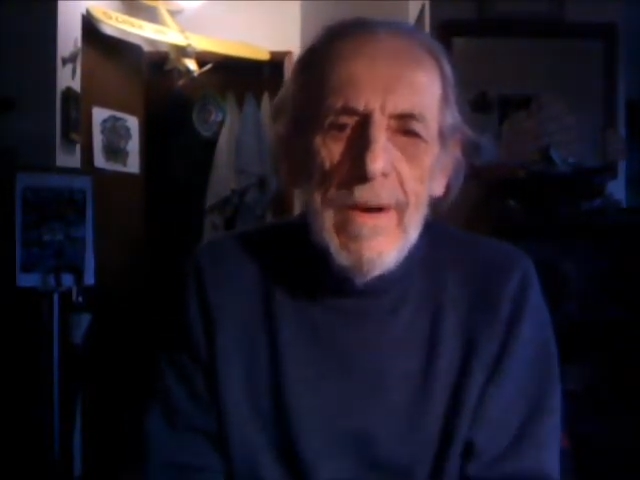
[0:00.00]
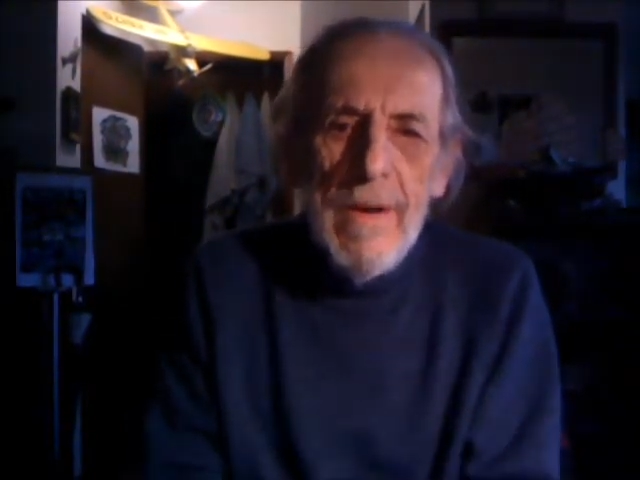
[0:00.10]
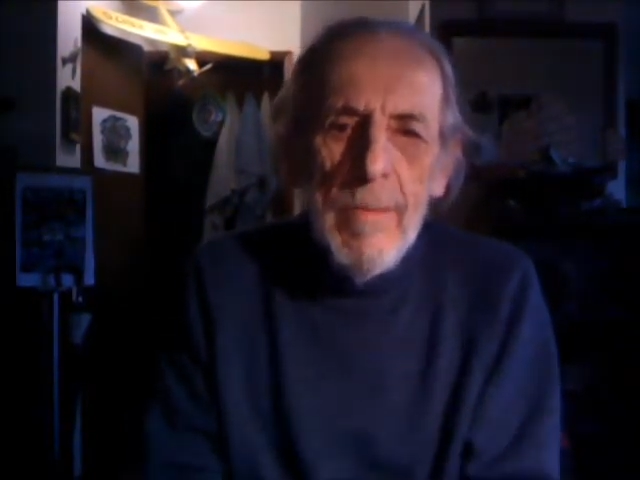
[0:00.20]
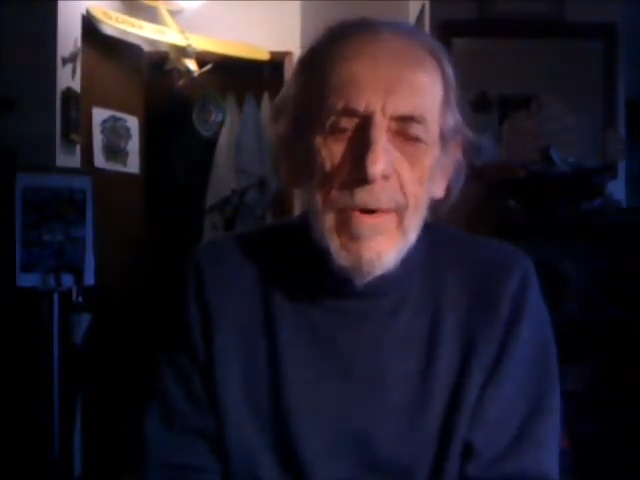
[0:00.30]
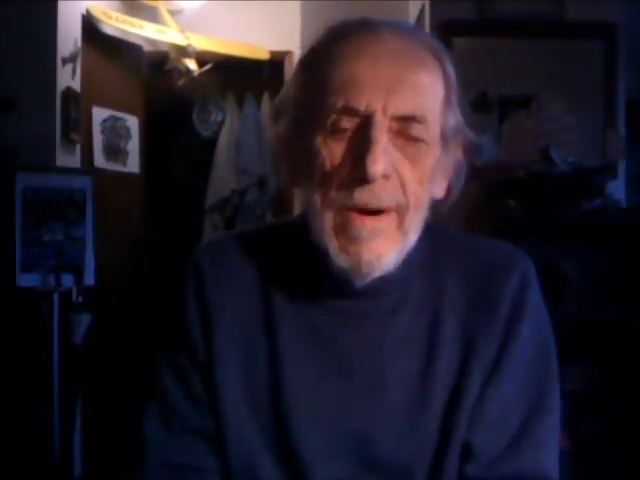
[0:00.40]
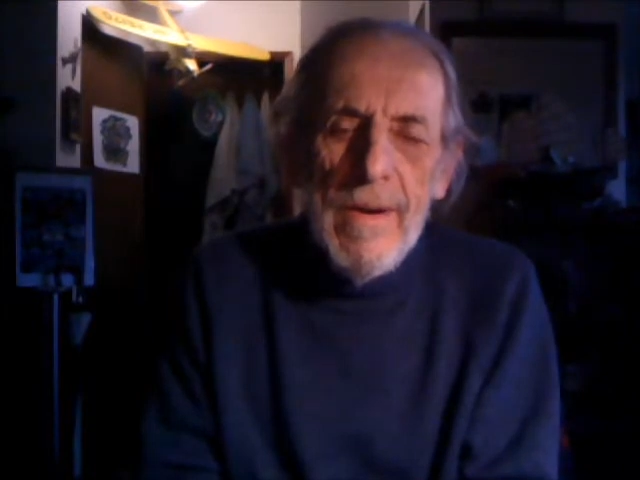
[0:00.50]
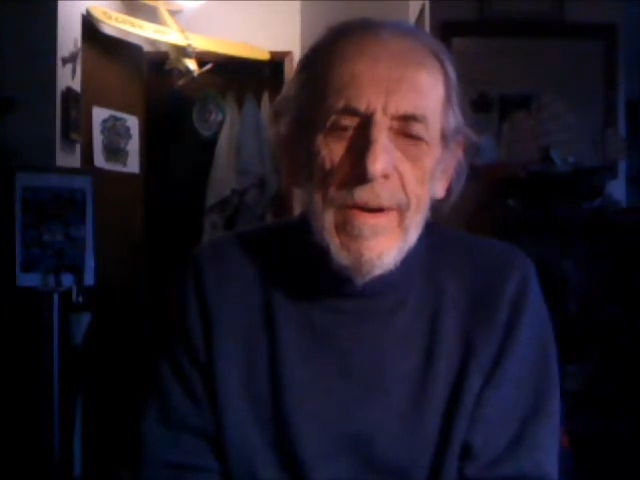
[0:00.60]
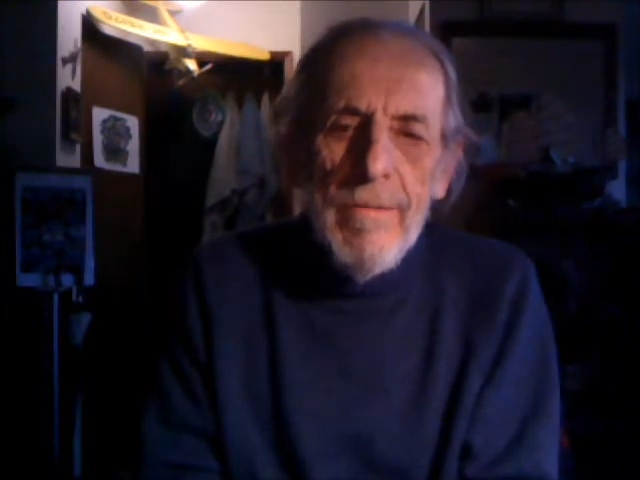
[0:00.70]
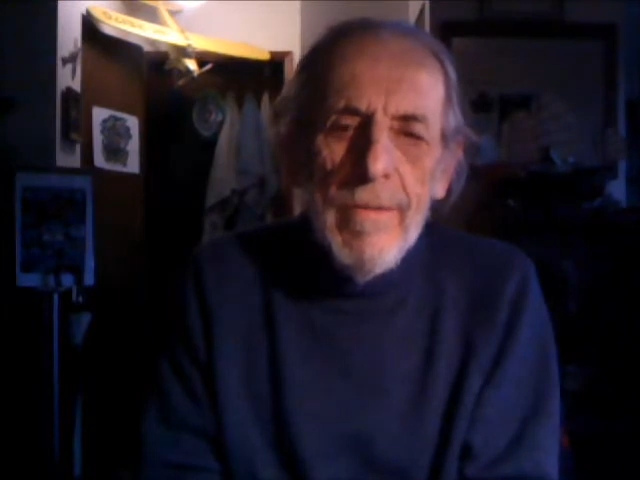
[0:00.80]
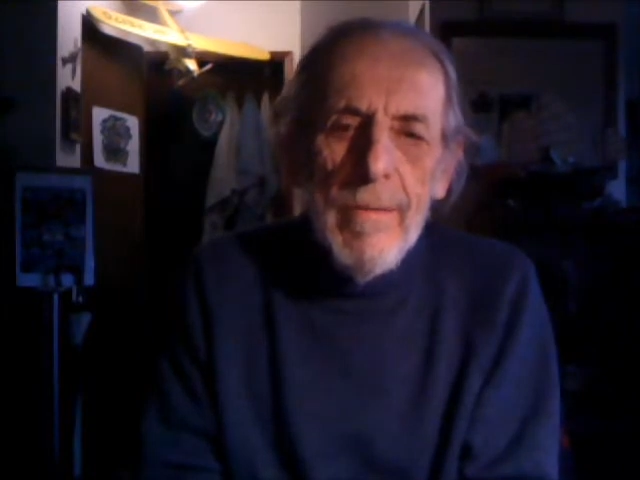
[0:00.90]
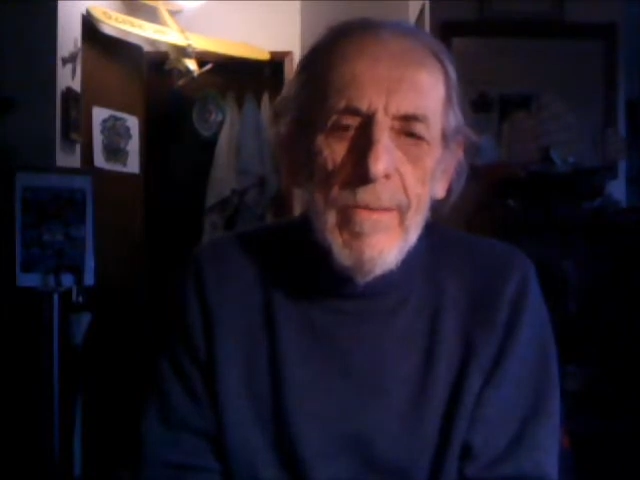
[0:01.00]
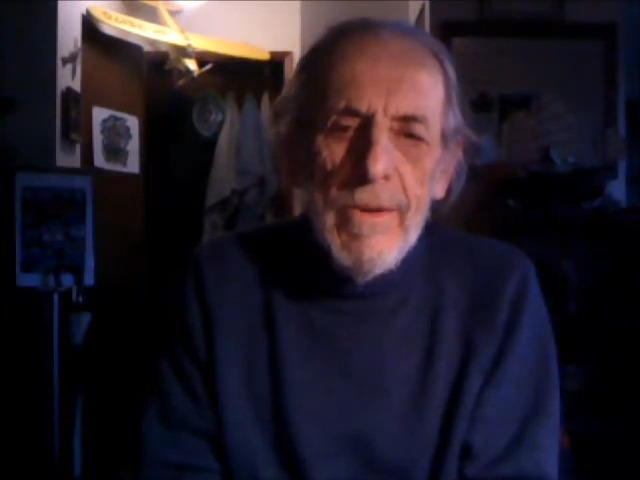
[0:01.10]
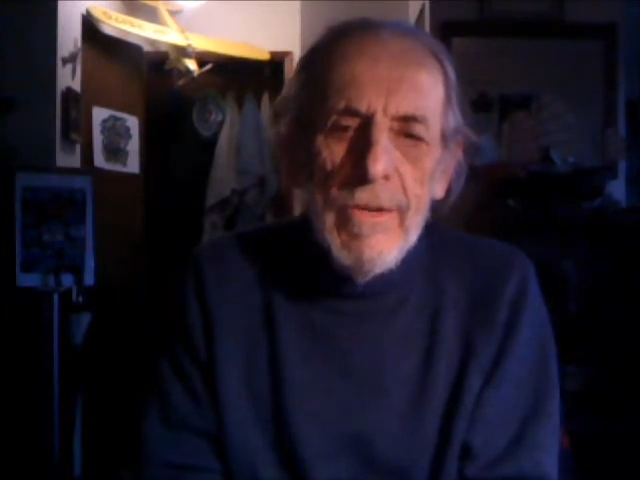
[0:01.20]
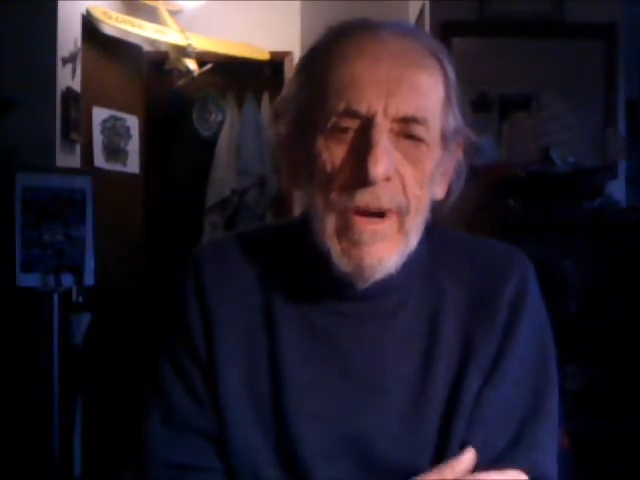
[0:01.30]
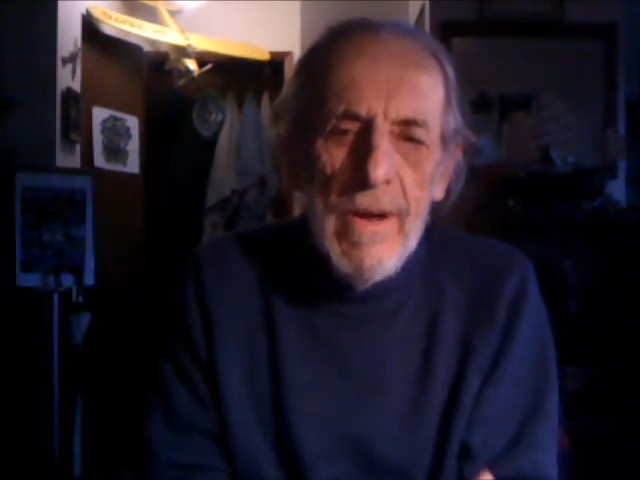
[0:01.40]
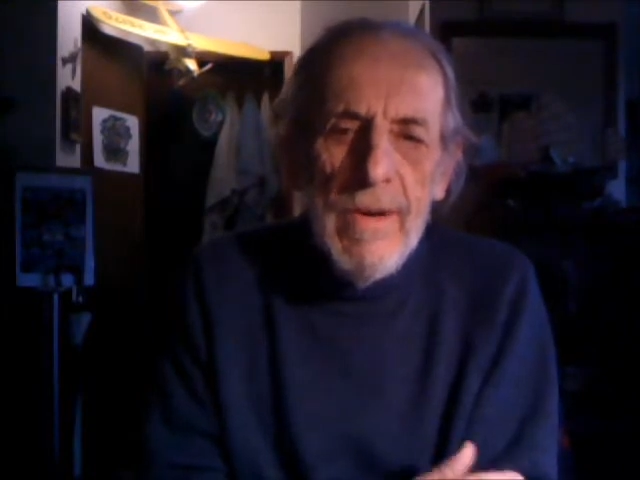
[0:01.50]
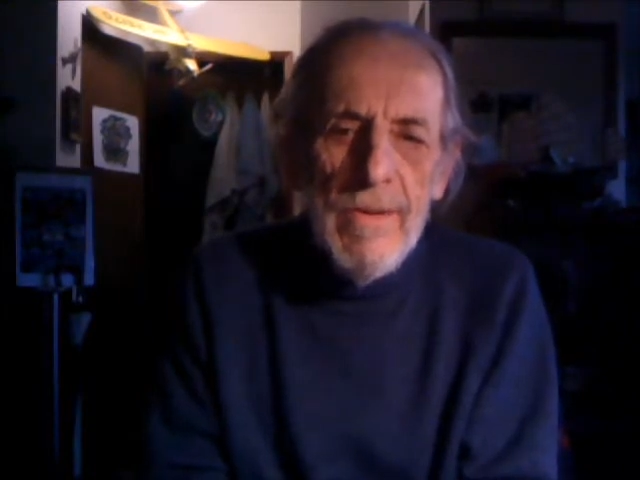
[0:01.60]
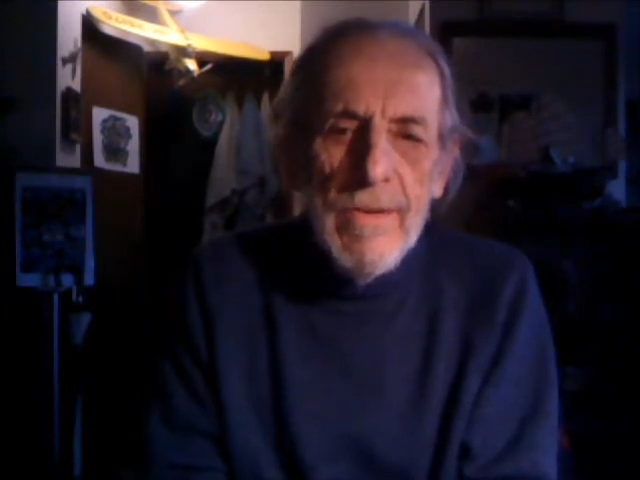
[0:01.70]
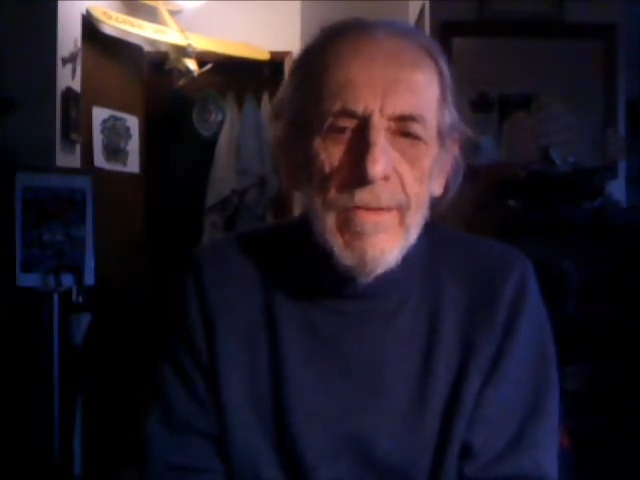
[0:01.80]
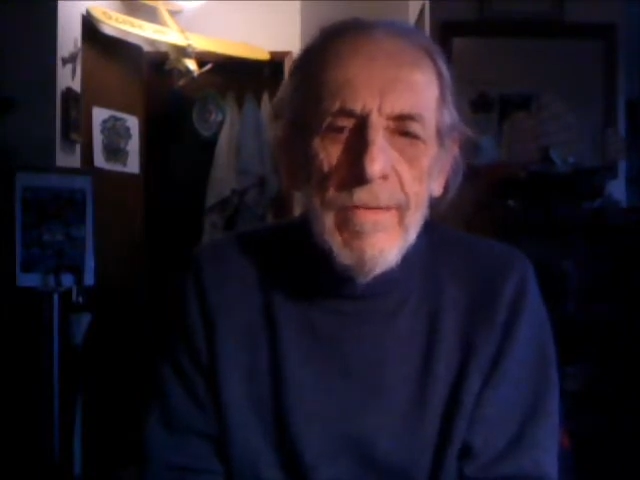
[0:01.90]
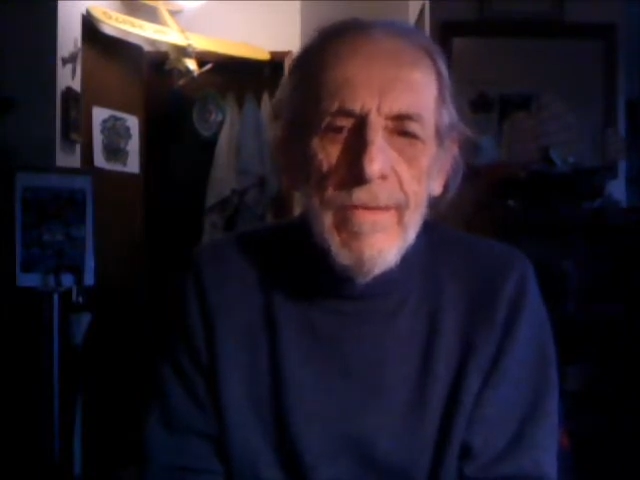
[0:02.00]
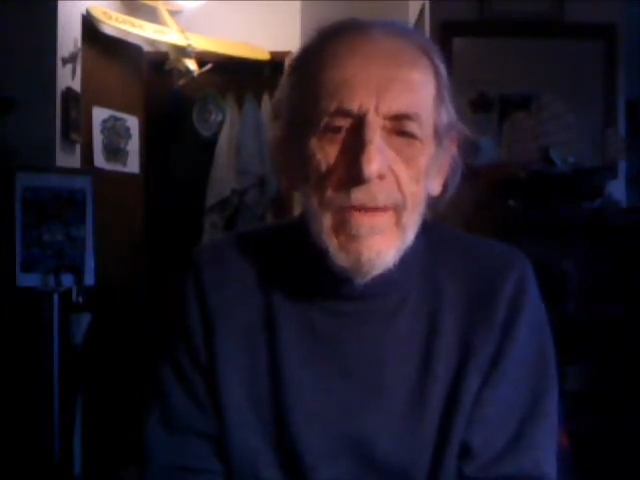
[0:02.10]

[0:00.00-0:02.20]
liberated from the chains of